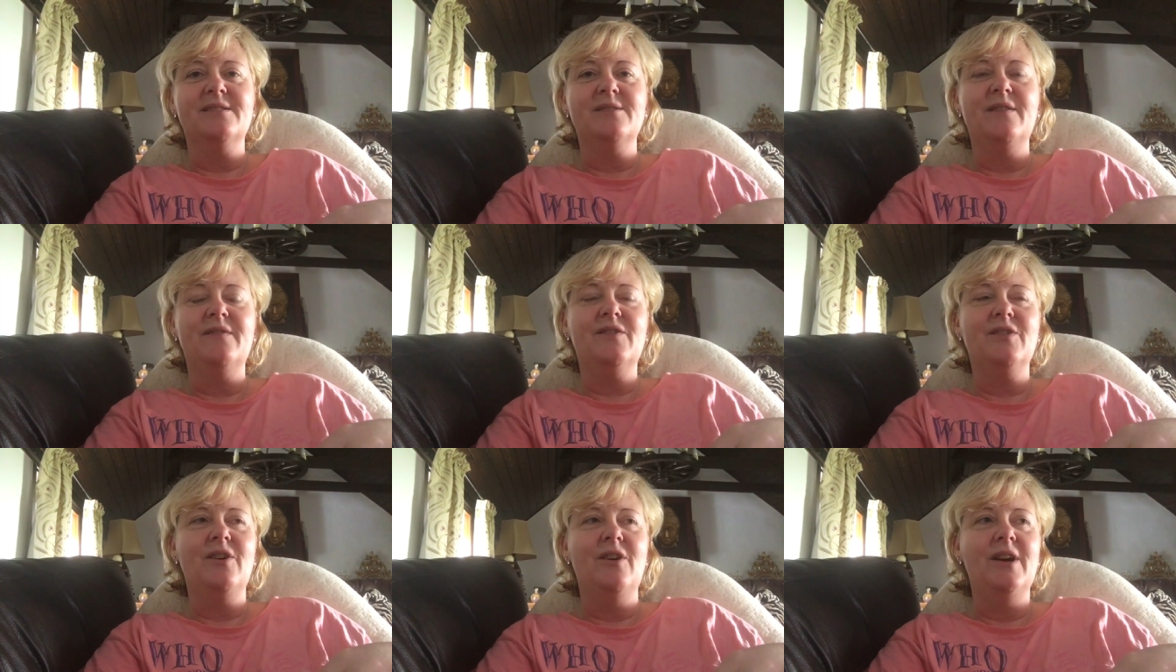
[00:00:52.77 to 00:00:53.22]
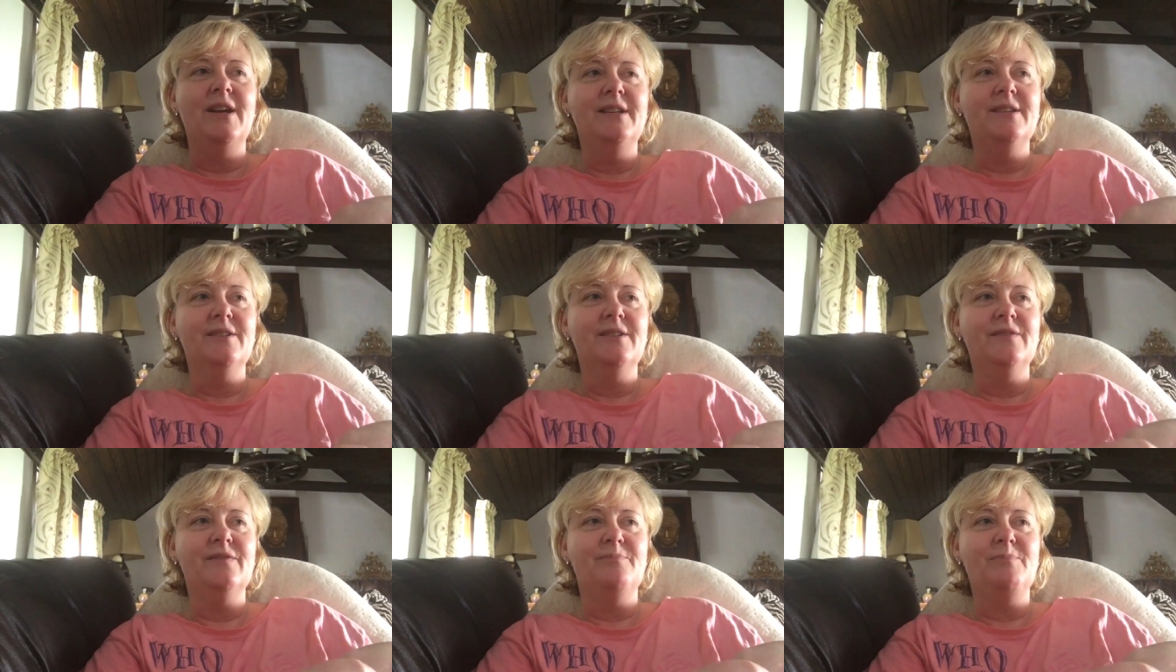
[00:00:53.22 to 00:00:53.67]
So I've
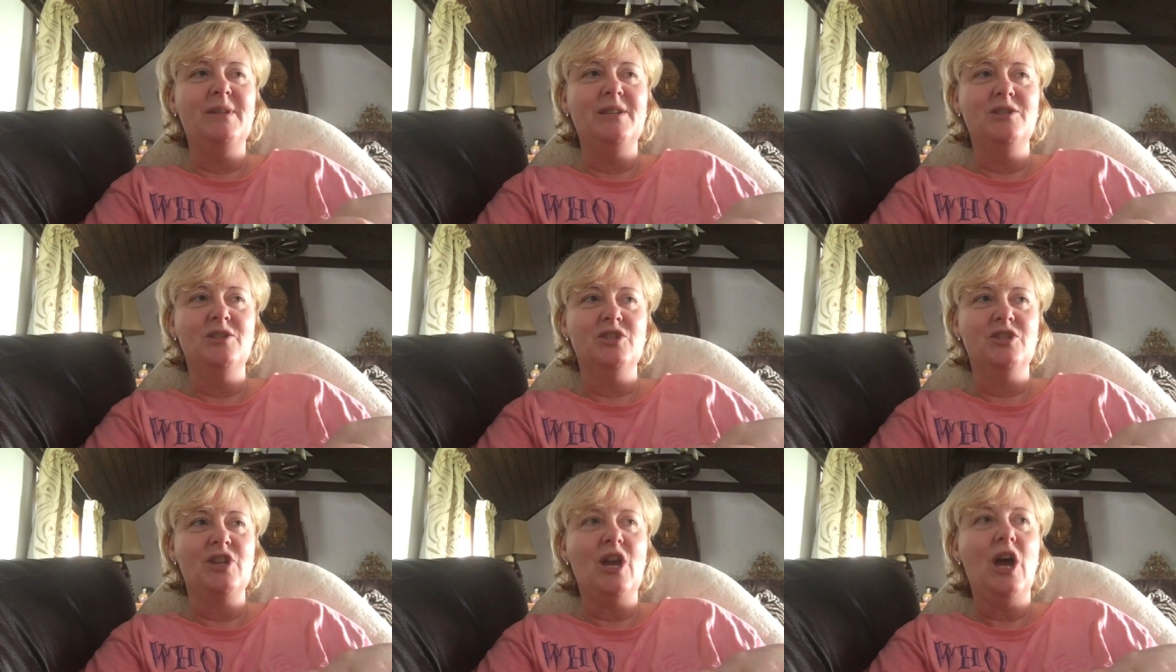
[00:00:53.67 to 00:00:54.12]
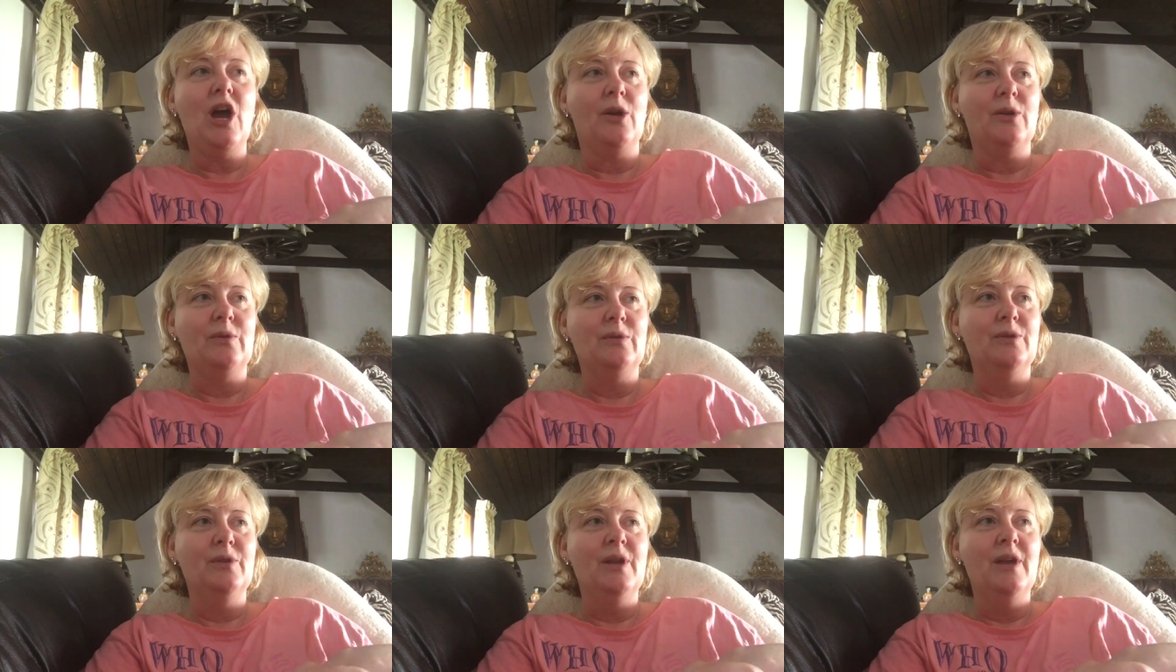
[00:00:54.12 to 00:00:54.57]
kind of been
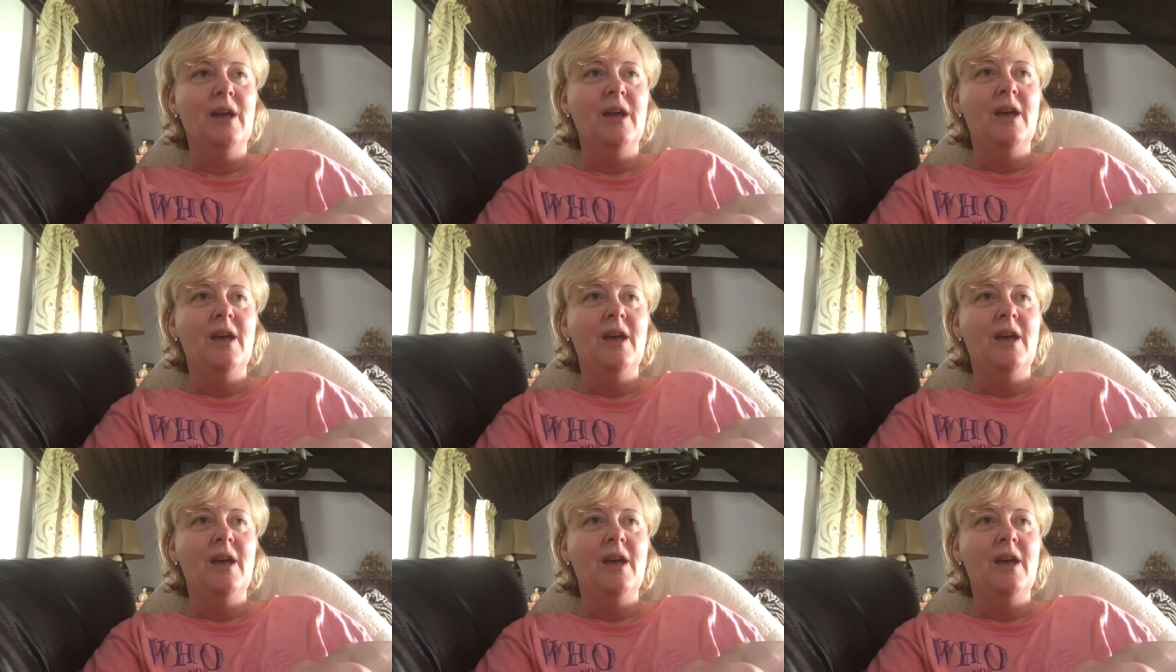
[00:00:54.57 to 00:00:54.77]
shown